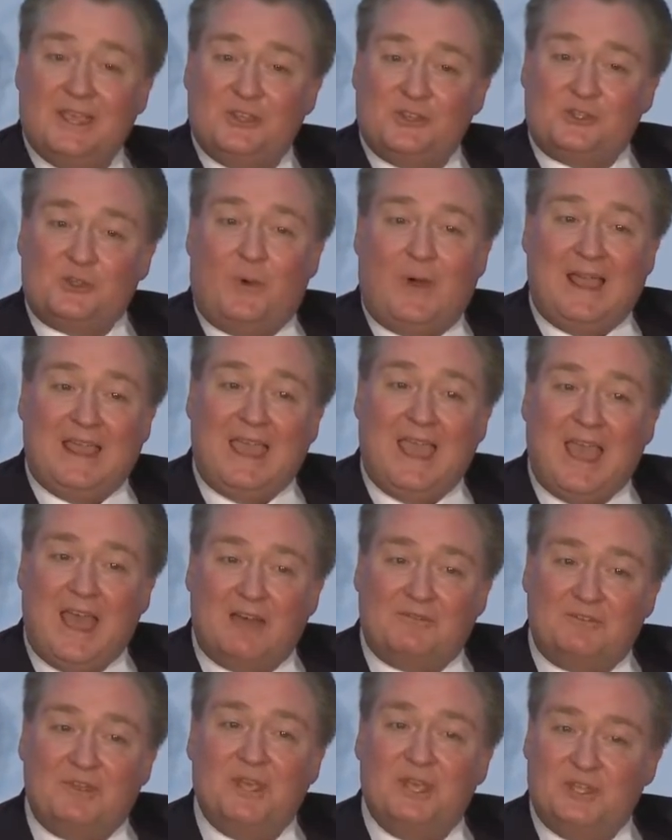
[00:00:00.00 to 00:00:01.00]
So I
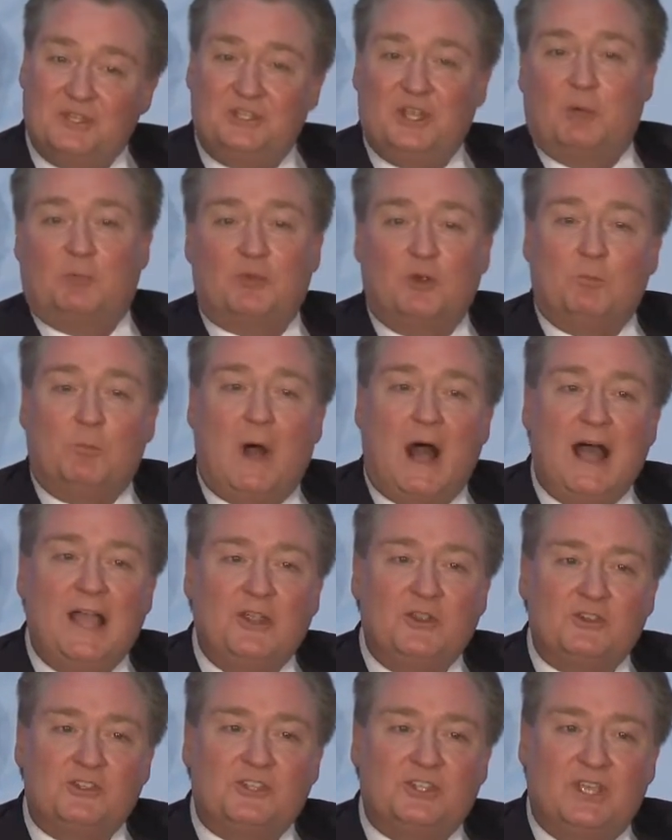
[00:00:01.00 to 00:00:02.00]
have Deborah
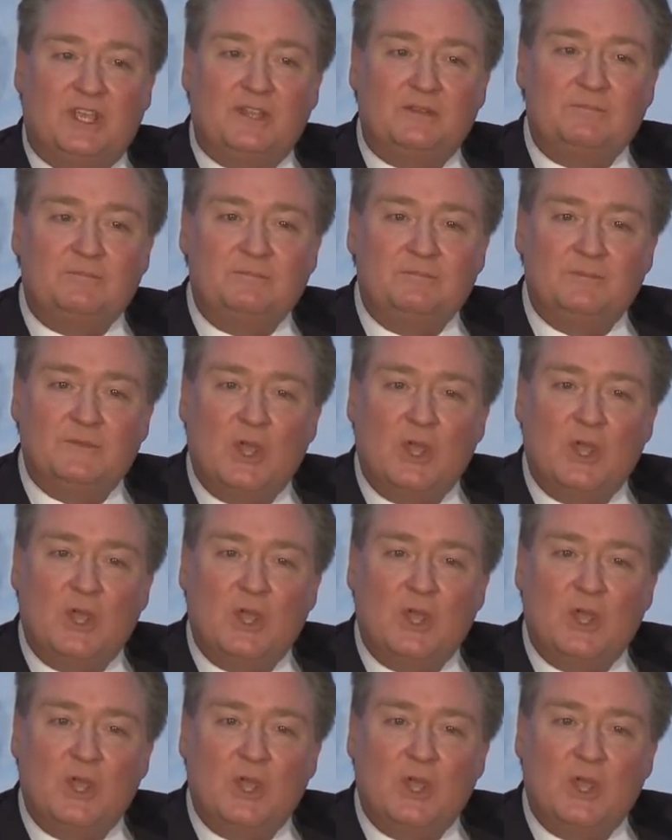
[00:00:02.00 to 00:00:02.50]
Myerson,